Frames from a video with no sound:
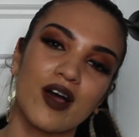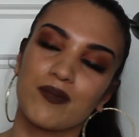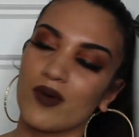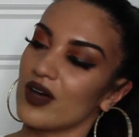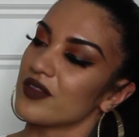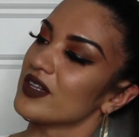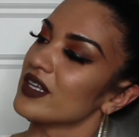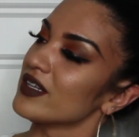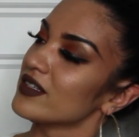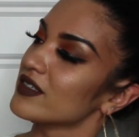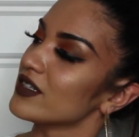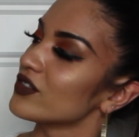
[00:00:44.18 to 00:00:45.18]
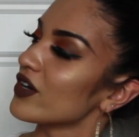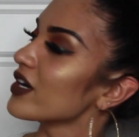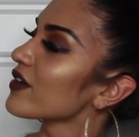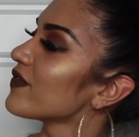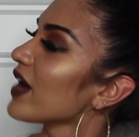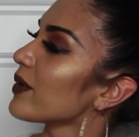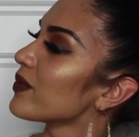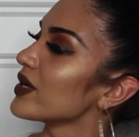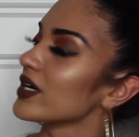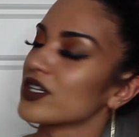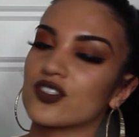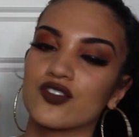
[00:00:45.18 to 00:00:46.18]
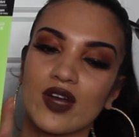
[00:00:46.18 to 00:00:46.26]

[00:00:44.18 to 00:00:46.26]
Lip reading: I bought this Dark Fabrics